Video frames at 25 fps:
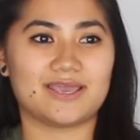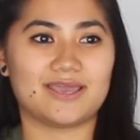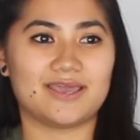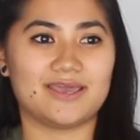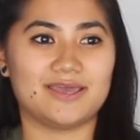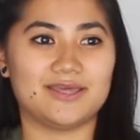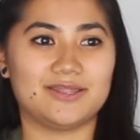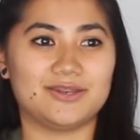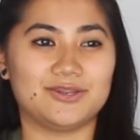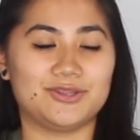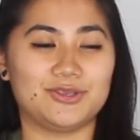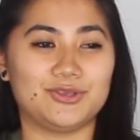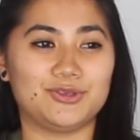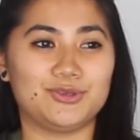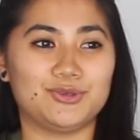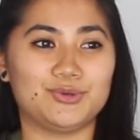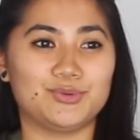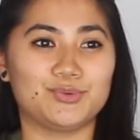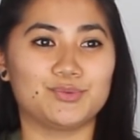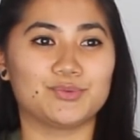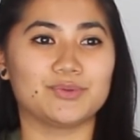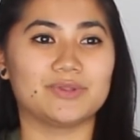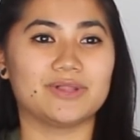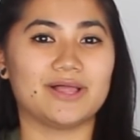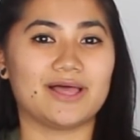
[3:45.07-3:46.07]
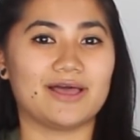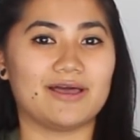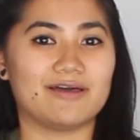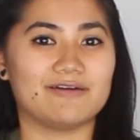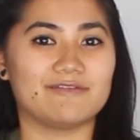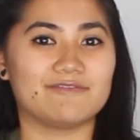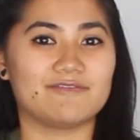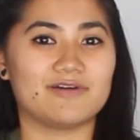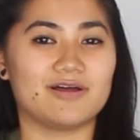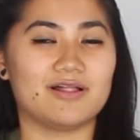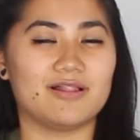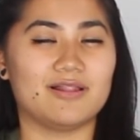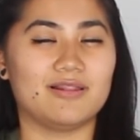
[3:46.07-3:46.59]
and you will have
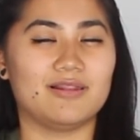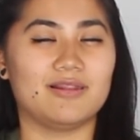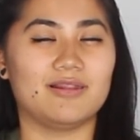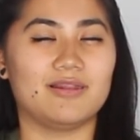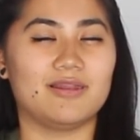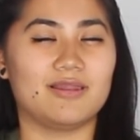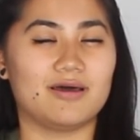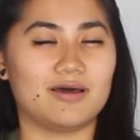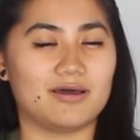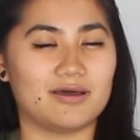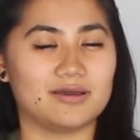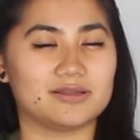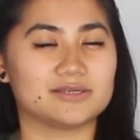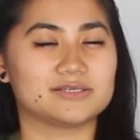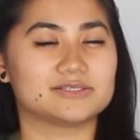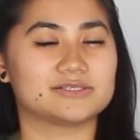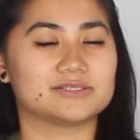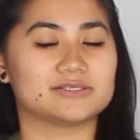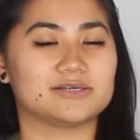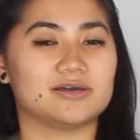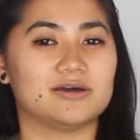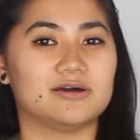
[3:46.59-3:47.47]
a lot